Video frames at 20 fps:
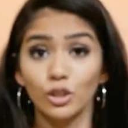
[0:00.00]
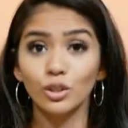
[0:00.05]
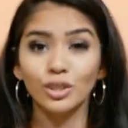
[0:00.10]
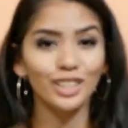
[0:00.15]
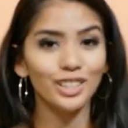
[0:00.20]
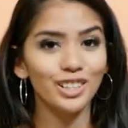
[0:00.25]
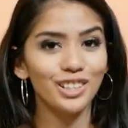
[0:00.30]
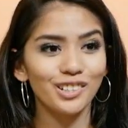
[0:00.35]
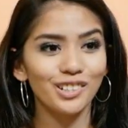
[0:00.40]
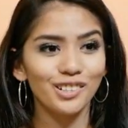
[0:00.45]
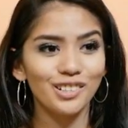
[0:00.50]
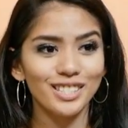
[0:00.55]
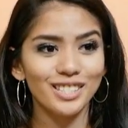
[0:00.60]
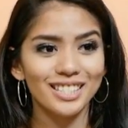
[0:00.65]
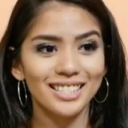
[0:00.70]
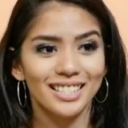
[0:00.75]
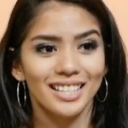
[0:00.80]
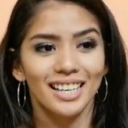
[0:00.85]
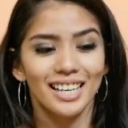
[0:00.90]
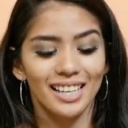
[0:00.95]
So you can
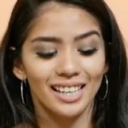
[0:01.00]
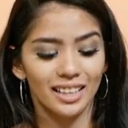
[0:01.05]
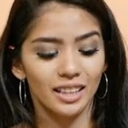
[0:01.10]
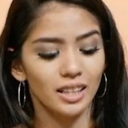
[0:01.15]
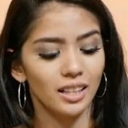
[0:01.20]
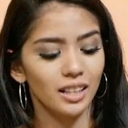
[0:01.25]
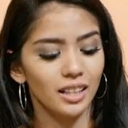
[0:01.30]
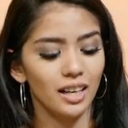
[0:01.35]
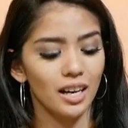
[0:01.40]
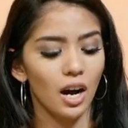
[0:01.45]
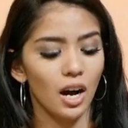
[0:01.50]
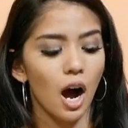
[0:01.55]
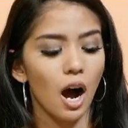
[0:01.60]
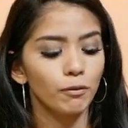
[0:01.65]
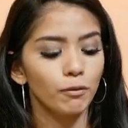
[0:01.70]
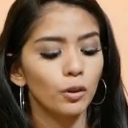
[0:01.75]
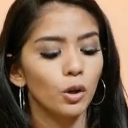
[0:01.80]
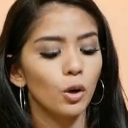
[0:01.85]
use the